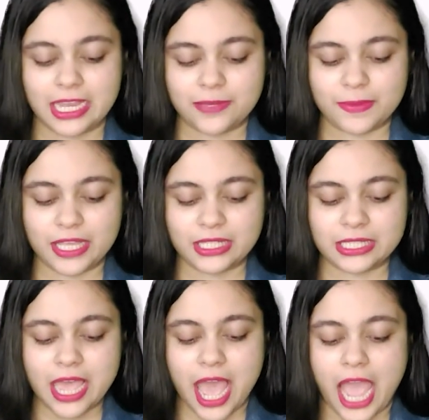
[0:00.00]
It
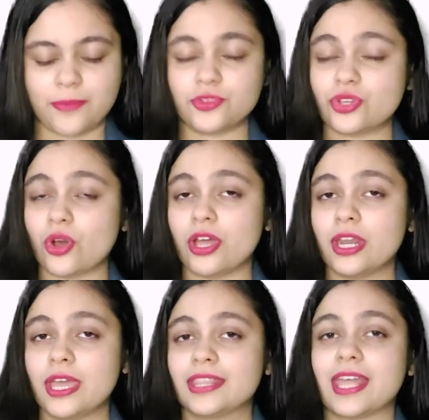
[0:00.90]
means I'm sure
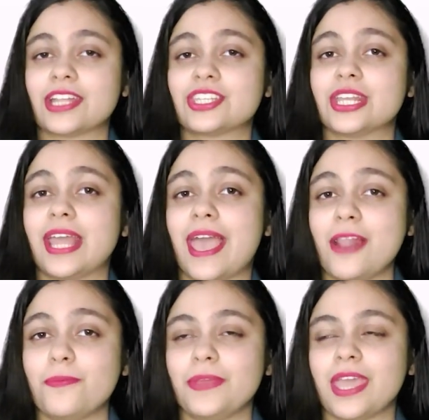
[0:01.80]
that she'll
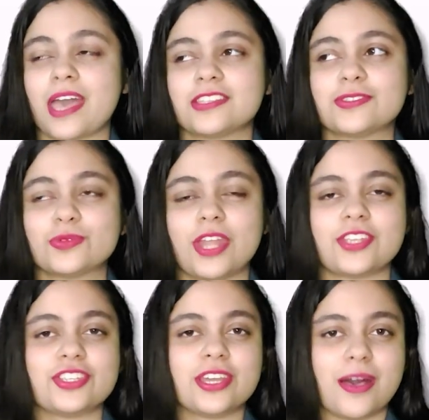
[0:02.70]
help me as soon
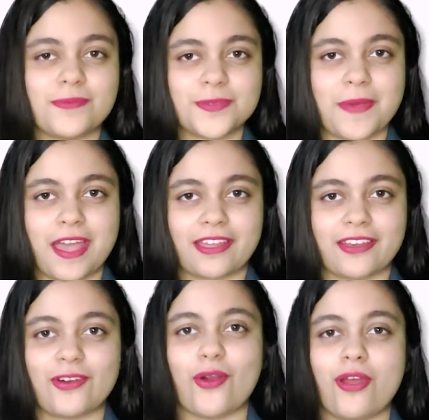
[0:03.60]
as she comes back
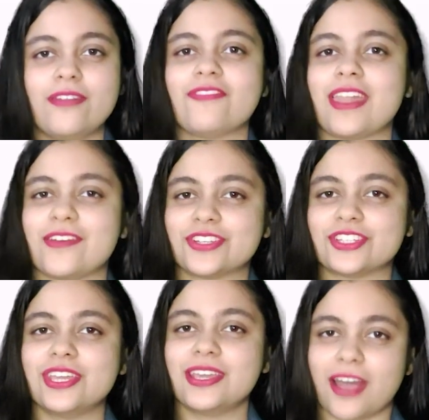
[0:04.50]
or whenever
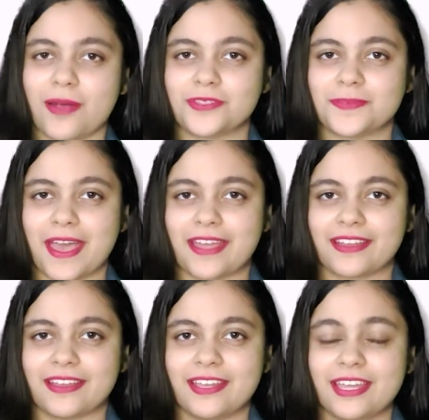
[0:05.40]
she comes back.